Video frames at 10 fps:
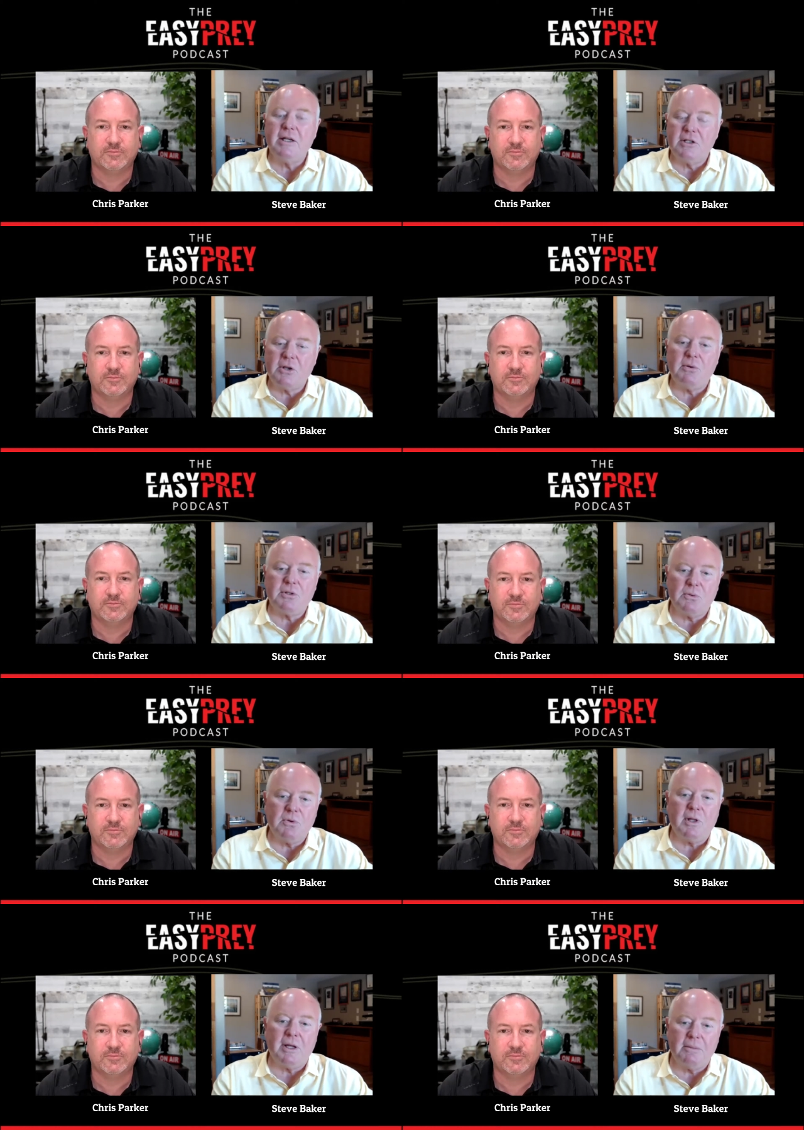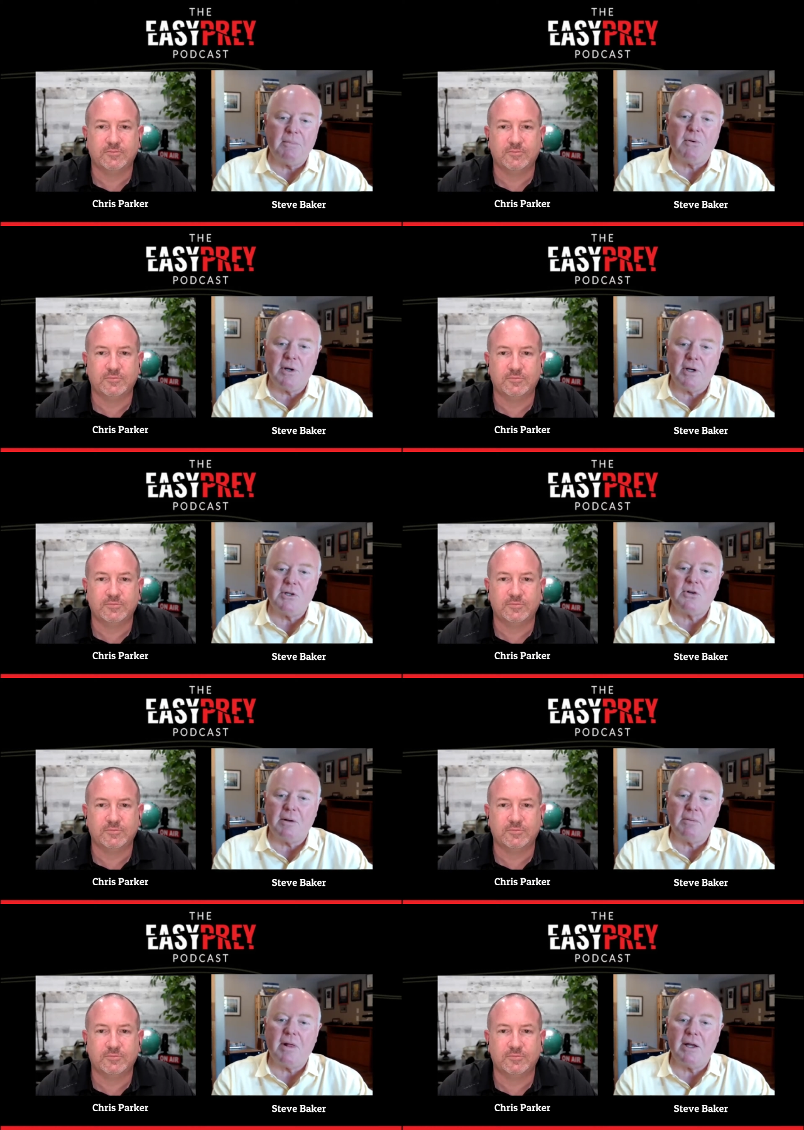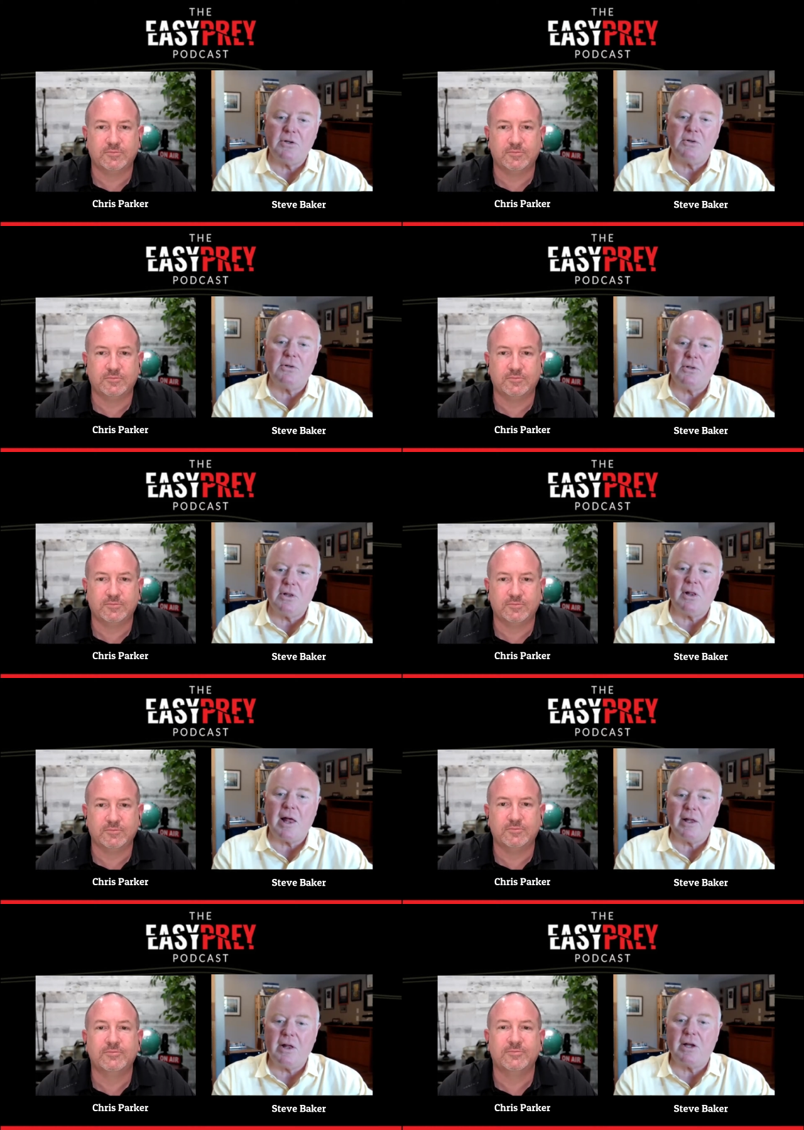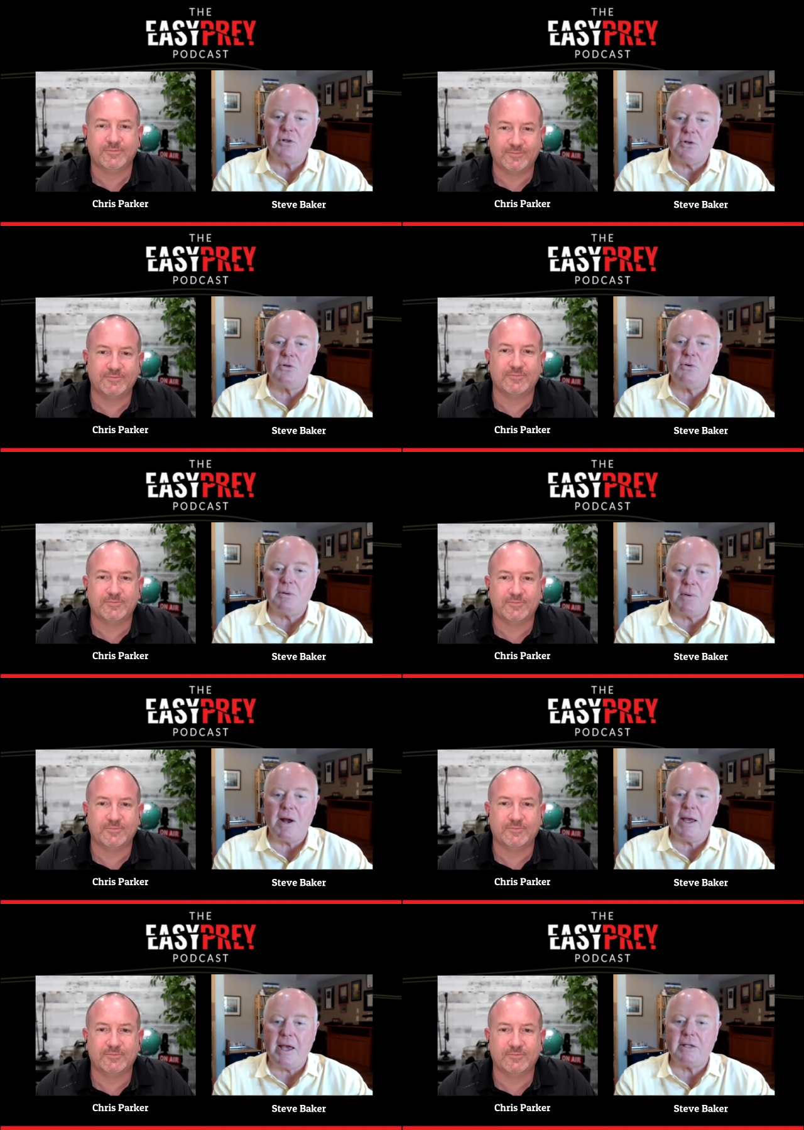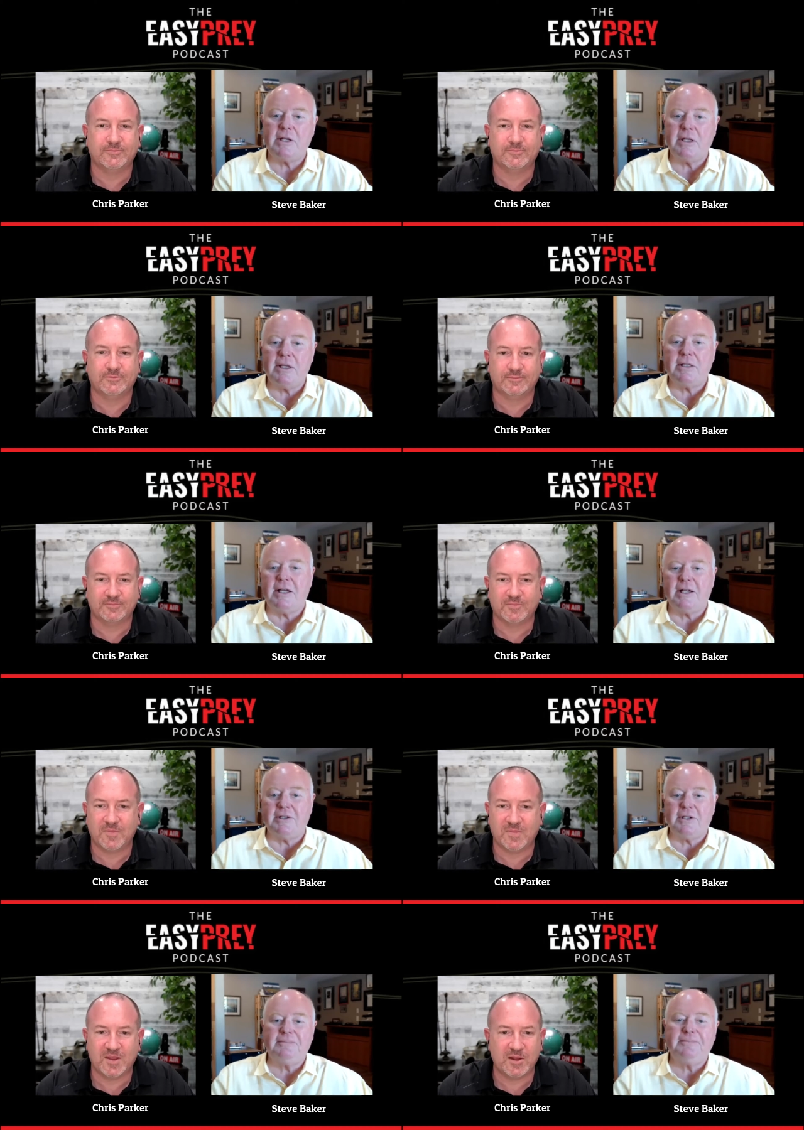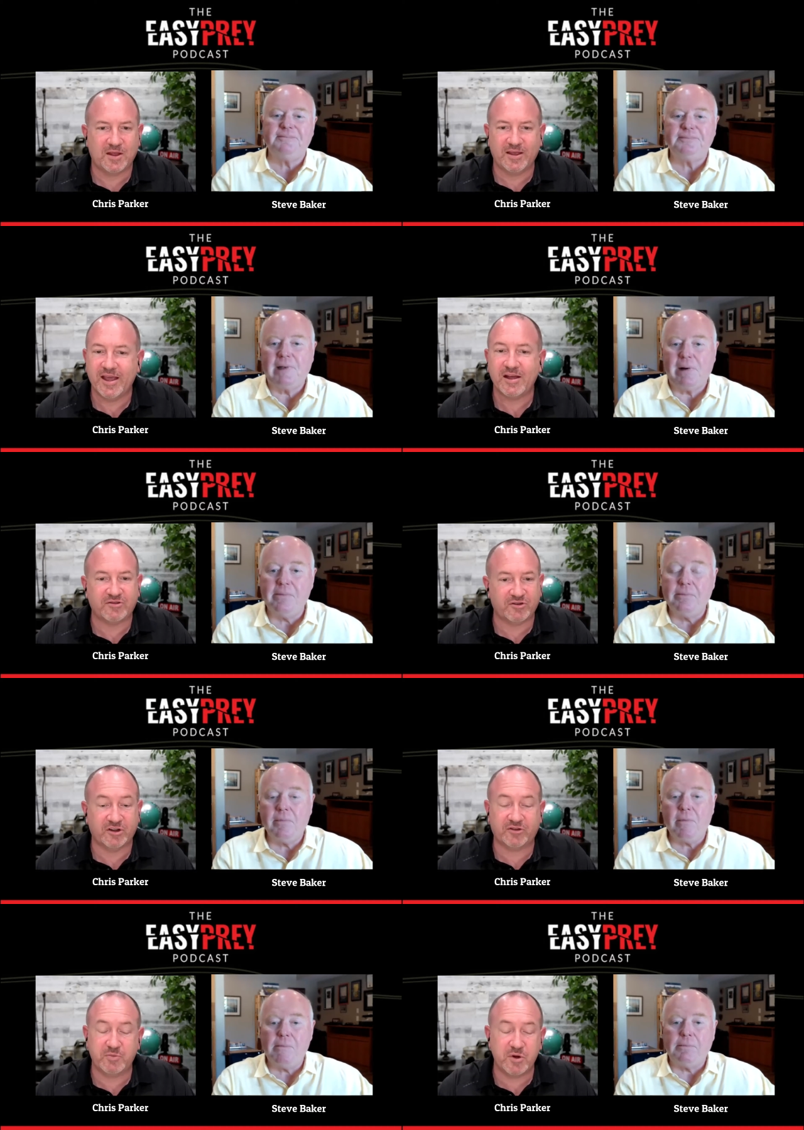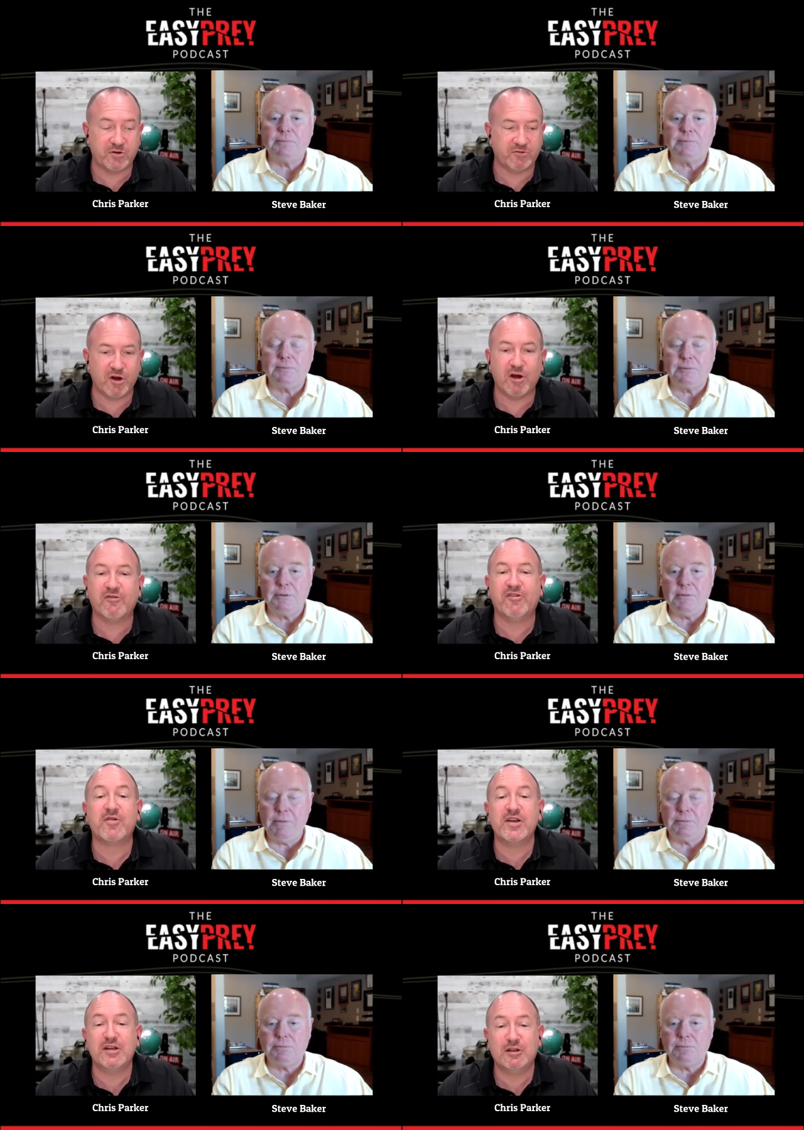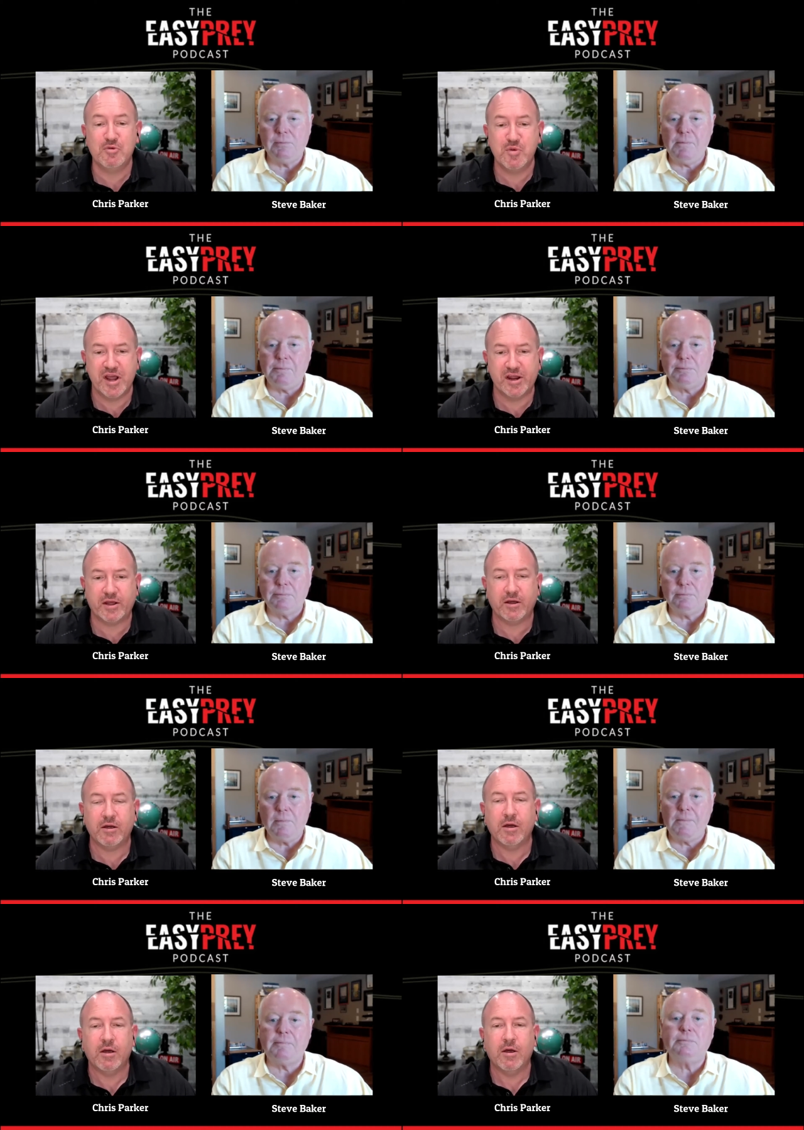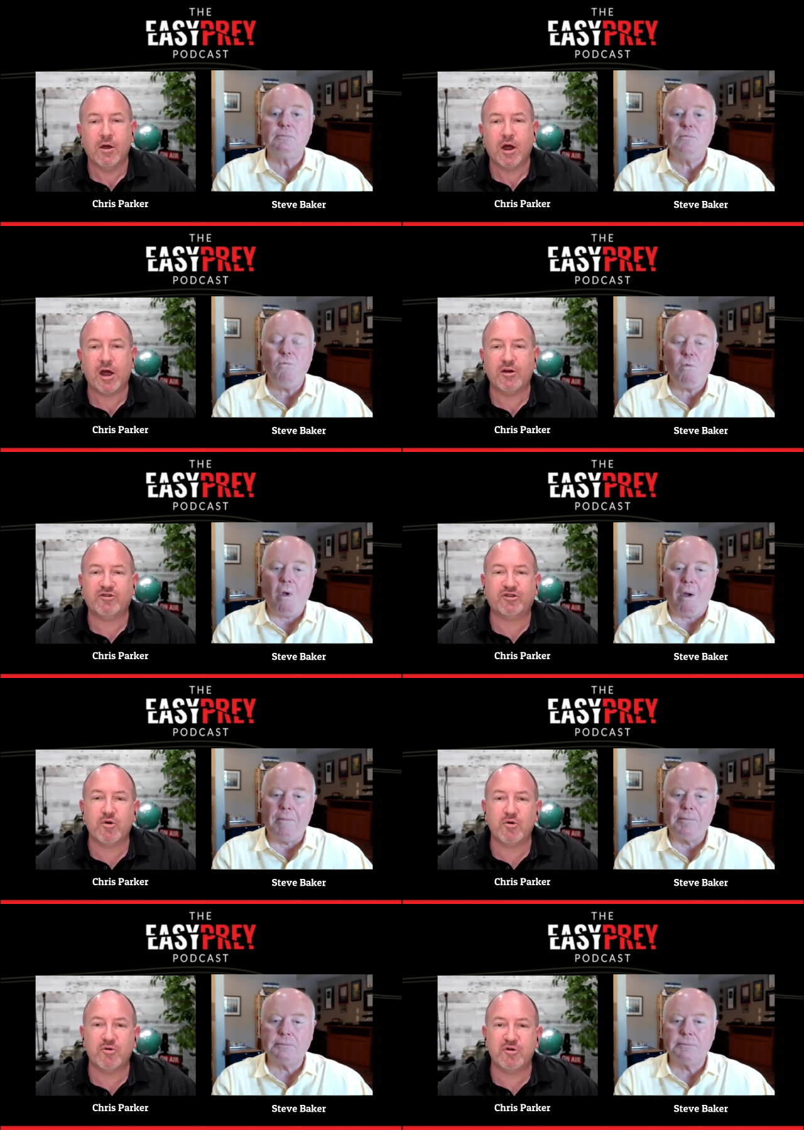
Speaker 1: So it's really an important issue, and I'm glad you're glad you're doing a podcast on these things.
Speaker 2: Yeah, it's it's been uh, very illuminating. Uh, so